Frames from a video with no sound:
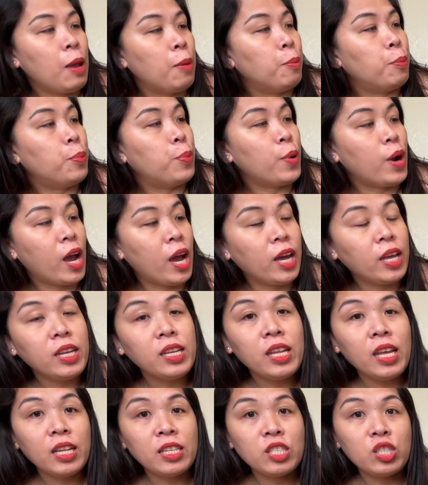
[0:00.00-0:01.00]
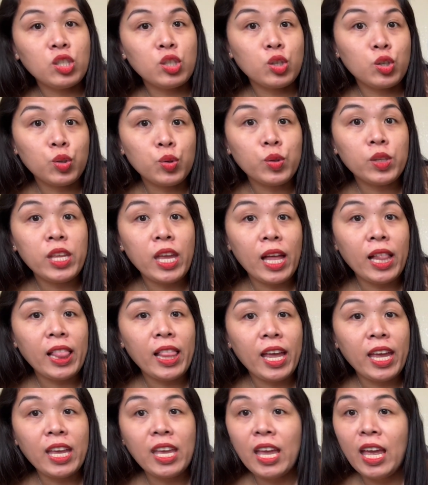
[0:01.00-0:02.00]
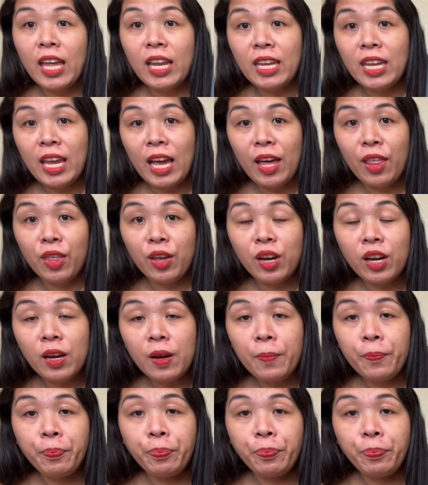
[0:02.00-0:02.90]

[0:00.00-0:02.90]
brand that's truly unlike any other.